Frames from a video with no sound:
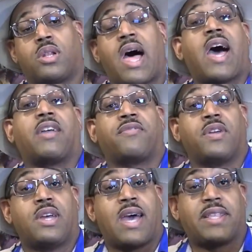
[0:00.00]
Live.
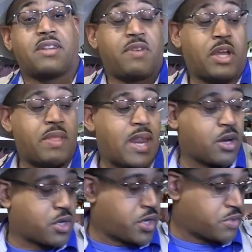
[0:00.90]
I did a video on that
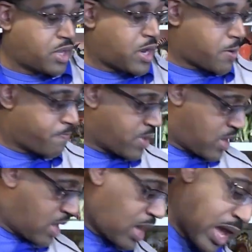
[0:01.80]
earlier in the year.
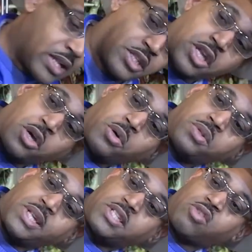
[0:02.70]
And so
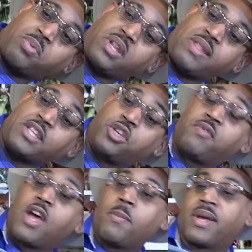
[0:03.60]
this is representing that
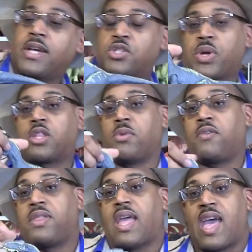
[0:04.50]
juvenile because throughout the
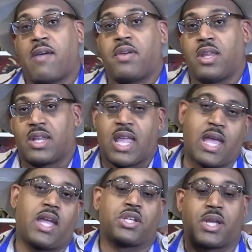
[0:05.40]
movie they have it in a
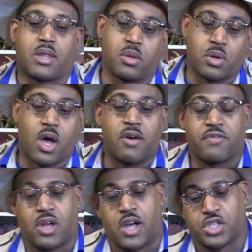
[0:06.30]
cage. It gets sold
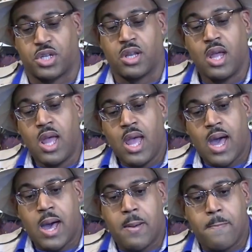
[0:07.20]
off at auction.
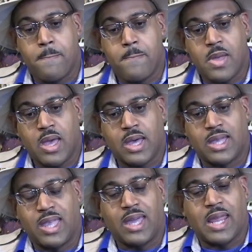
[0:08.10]

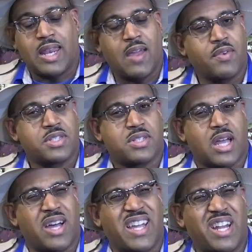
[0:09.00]
Again, they never,
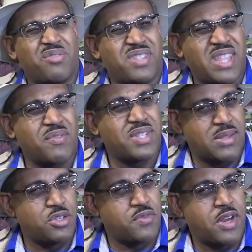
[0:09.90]
I don't think they ever say
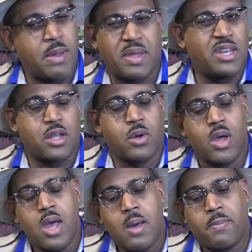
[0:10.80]
it's a juvenile. Maybe they do.
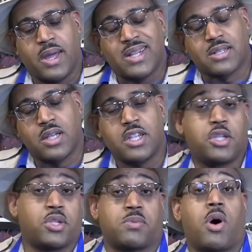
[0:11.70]
But it's clearly
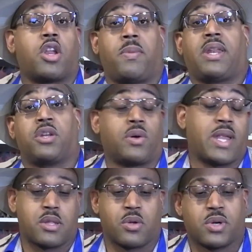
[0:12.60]
too small to be an adult
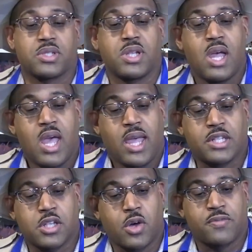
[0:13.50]
Allosaurus. And
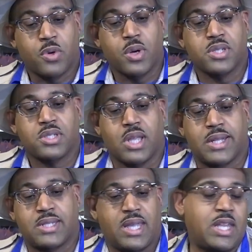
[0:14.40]
so, of course,
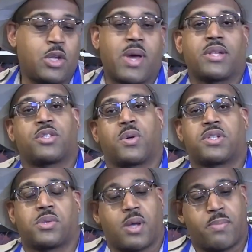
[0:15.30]
it's any new Allosaurus.
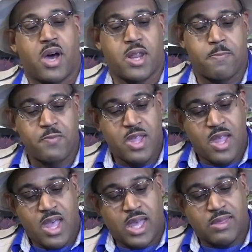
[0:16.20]
So I bought it.
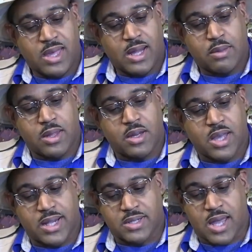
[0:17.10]
And then I said,
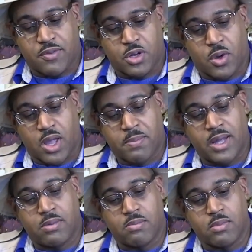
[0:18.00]
okay, this is kind of annoying.
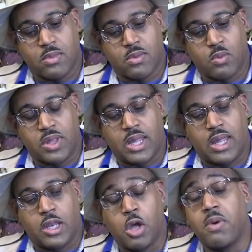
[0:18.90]
But when
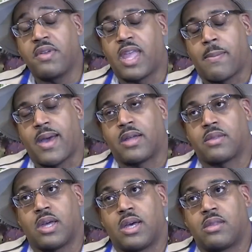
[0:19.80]
the new movie came out,
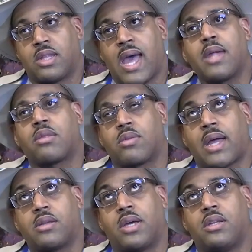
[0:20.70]
the last
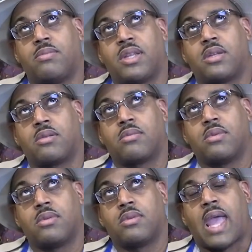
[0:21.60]
Jurassic
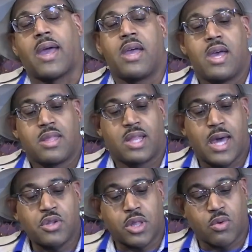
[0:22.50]

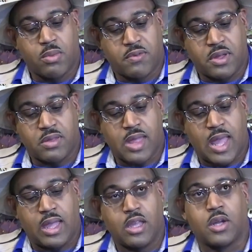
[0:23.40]
World movie,
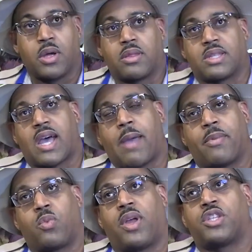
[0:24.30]
it's a time
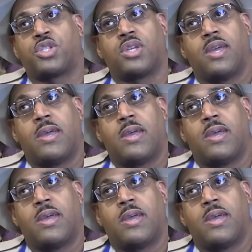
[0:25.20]
in which